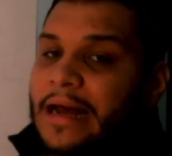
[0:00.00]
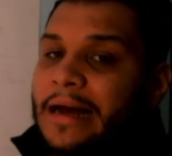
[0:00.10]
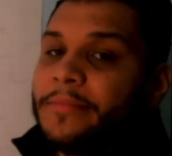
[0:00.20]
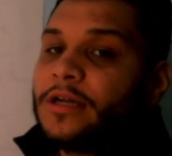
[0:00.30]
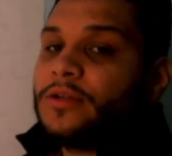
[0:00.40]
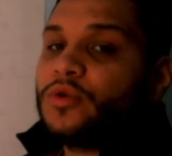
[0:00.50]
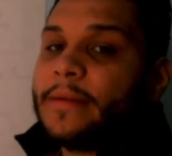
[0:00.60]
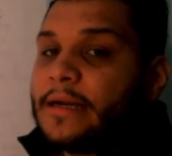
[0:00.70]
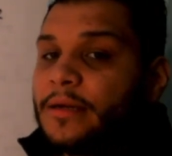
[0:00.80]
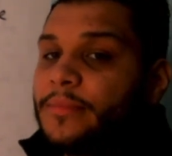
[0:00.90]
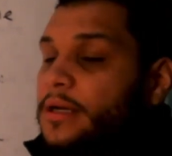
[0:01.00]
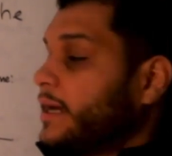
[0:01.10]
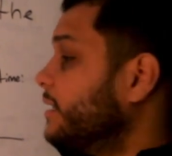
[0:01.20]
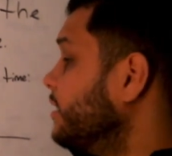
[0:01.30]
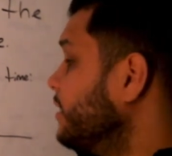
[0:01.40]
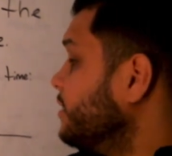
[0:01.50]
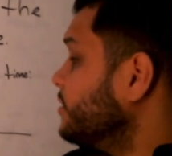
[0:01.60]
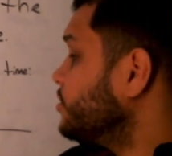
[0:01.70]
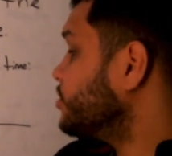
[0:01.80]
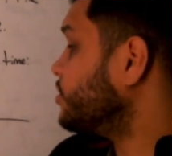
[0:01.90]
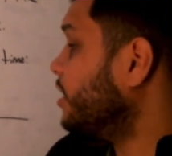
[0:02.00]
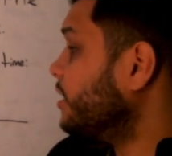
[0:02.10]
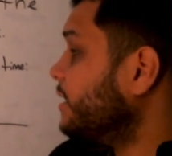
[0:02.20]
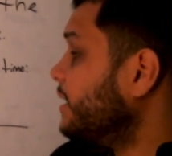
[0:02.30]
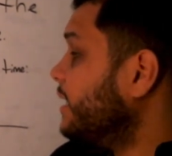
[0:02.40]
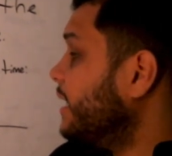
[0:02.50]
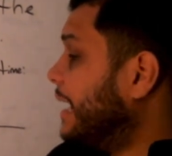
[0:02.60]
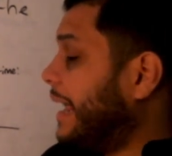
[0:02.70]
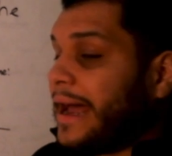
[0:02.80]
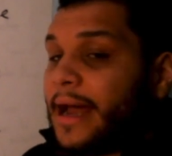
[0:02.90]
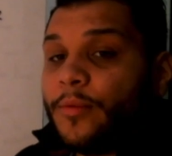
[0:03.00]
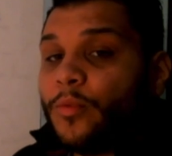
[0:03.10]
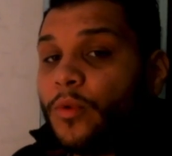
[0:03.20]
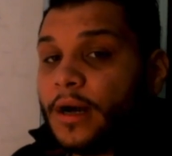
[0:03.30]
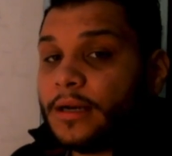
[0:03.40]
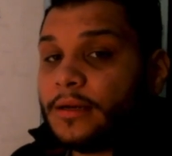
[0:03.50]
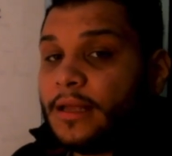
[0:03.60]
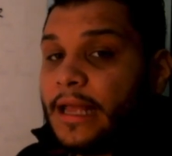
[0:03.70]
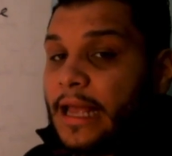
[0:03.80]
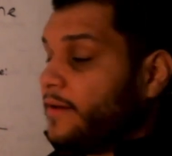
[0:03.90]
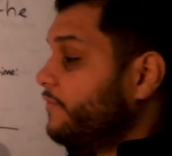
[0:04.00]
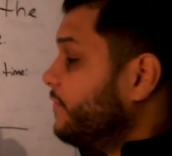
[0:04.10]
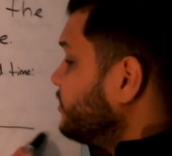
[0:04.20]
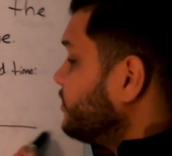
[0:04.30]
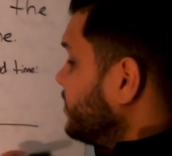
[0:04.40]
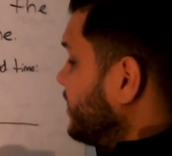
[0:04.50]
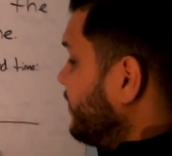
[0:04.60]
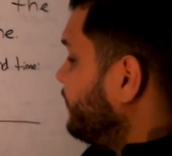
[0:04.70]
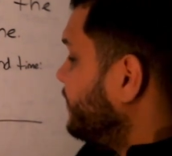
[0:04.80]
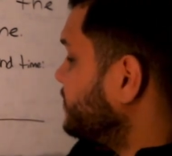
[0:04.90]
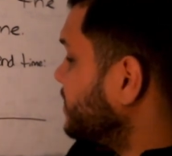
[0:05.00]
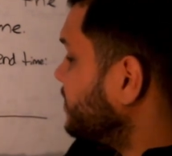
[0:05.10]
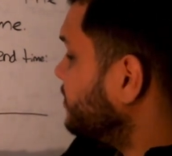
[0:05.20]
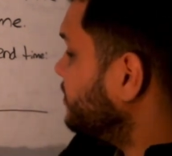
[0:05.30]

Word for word: I'm going to do my number line starting at 1 and finishing at 15.